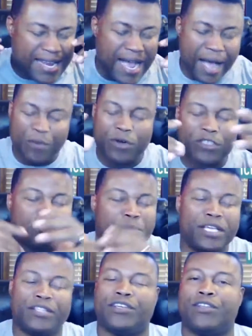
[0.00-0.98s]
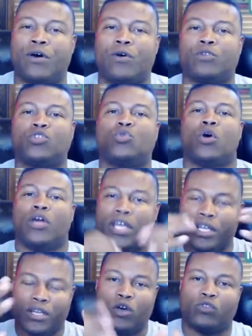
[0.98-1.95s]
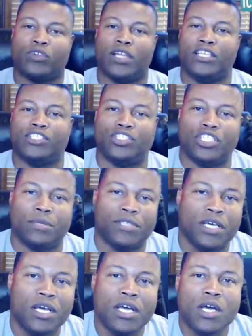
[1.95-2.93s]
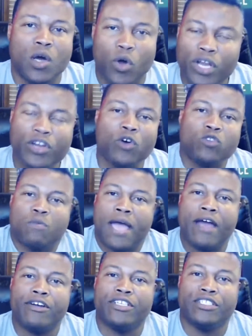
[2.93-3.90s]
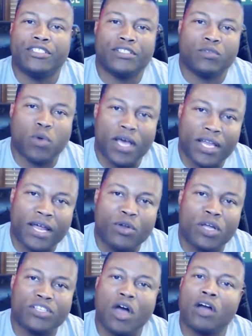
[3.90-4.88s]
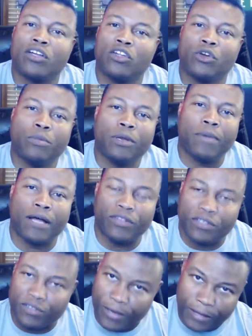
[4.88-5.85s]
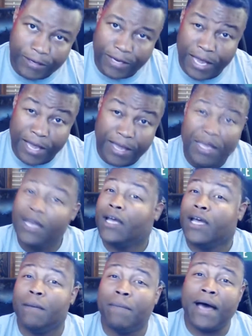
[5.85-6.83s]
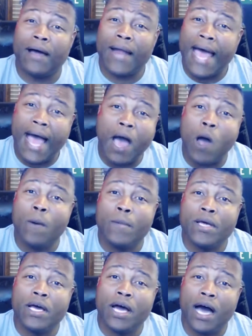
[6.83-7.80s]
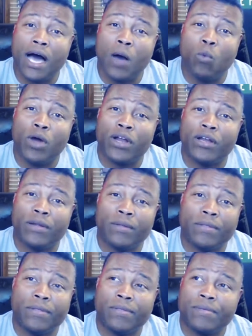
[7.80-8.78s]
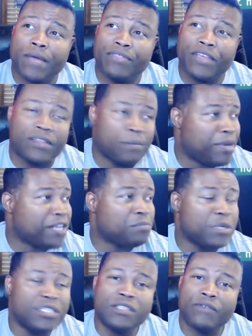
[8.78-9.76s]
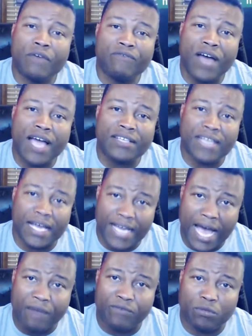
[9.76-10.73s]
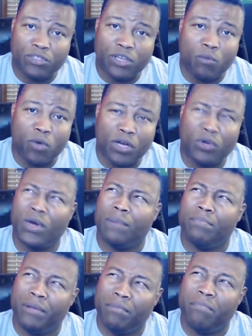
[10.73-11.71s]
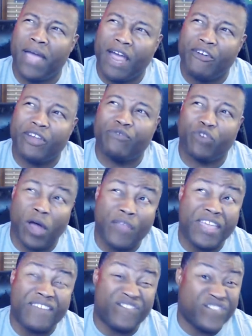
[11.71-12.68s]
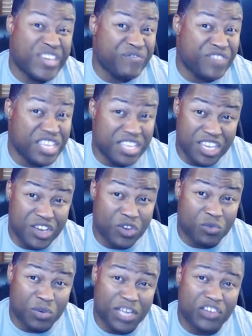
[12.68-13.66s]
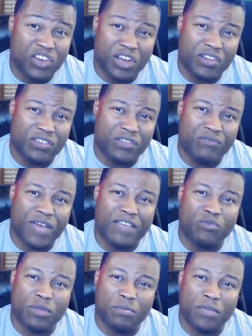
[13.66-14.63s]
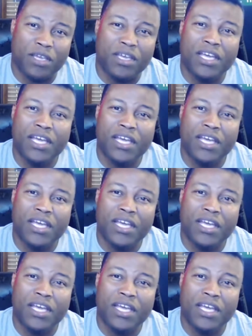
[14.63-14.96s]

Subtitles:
I want to speak to those who are in those relationships or in those marriages as well. And I know I talked a little bit about this the other day, about how I think the best pieces of advice I got from someone who had been married for, I think, 50 years when they shared this advice with me,